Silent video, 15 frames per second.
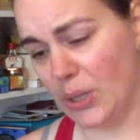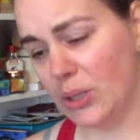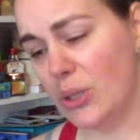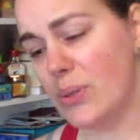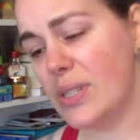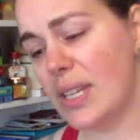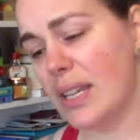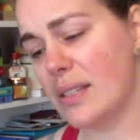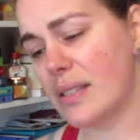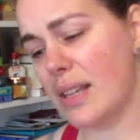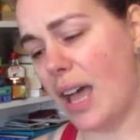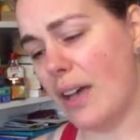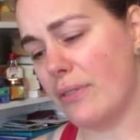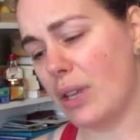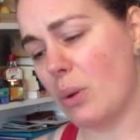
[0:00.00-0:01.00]
Lucy and
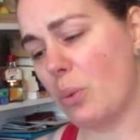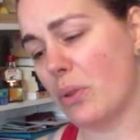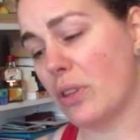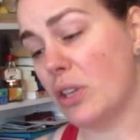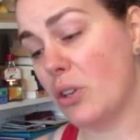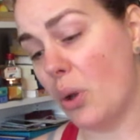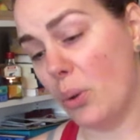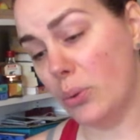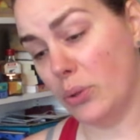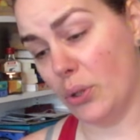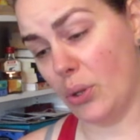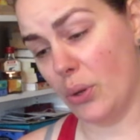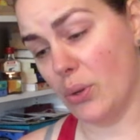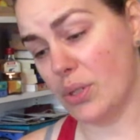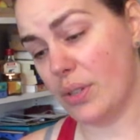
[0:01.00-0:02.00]
Savvy were the golden
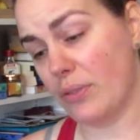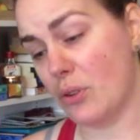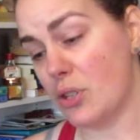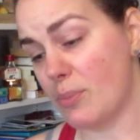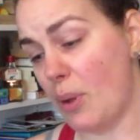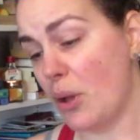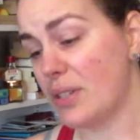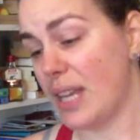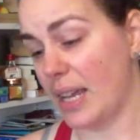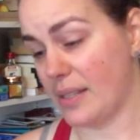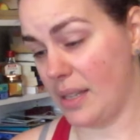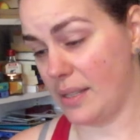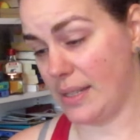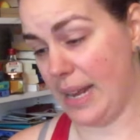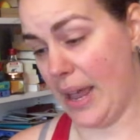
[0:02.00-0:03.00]
girls of their small
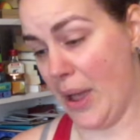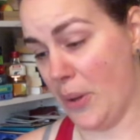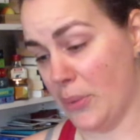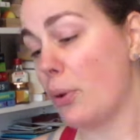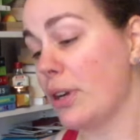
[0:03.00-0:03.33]
Texas town.